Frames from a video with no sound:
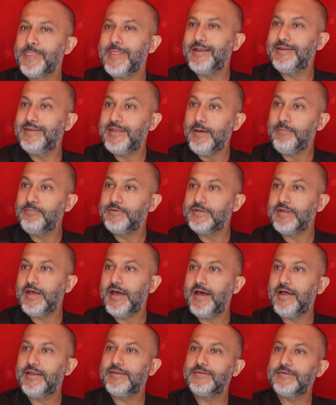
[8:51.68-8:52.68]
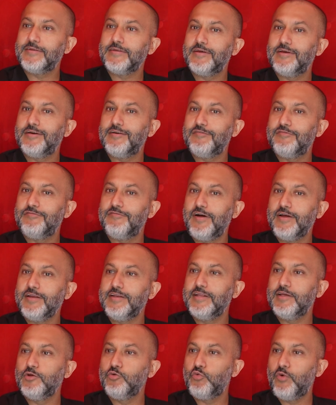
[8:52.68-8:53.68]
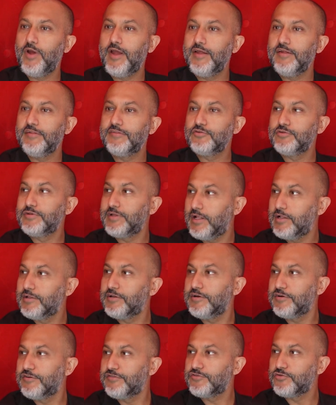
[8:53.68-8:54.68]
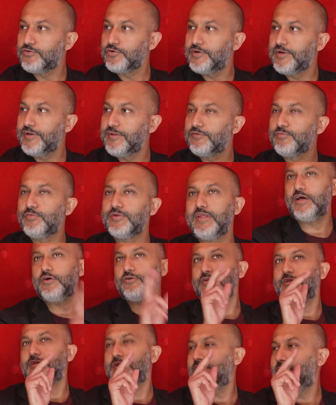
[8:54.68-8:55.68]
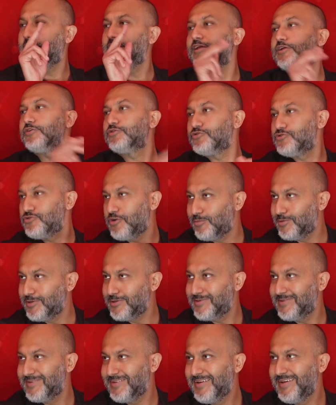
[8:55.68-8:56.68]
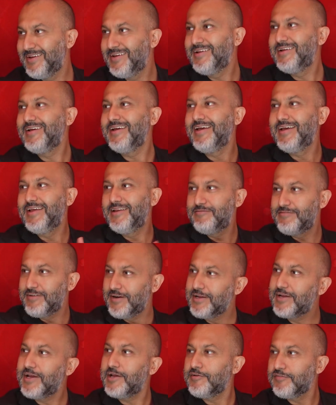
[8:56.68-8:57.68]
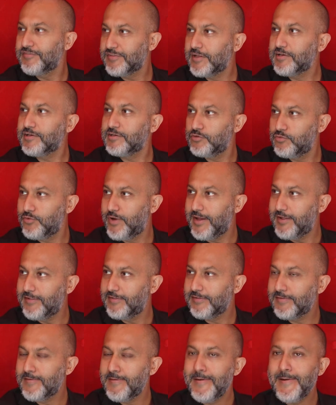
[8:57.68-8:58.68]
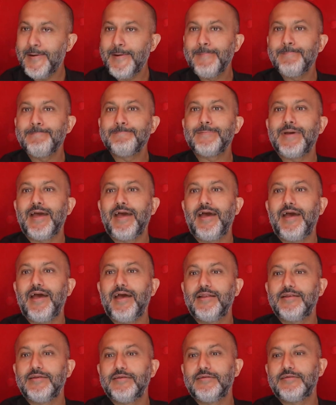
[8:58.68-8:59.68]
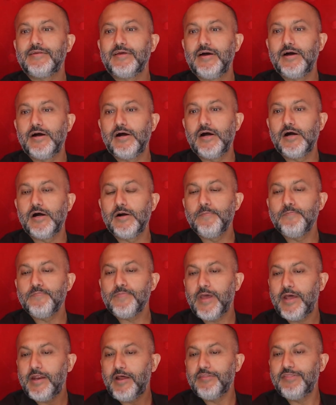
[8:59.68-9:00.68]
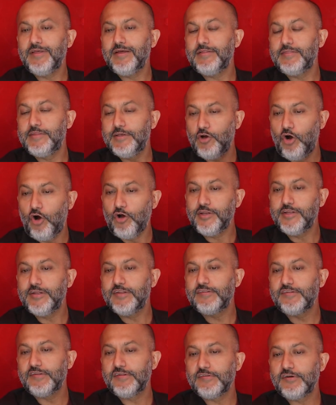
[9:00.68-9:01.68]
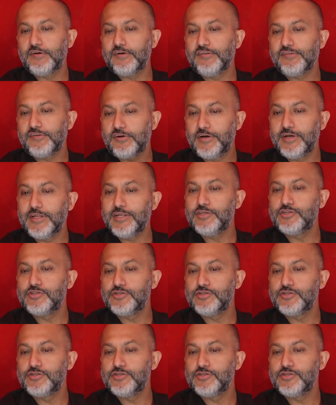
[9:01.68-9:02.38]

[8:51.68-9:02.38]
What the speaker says: adept at finding ways to tell their stories without getting into trouble in very kind of subtle ways. And I think the audiences are starting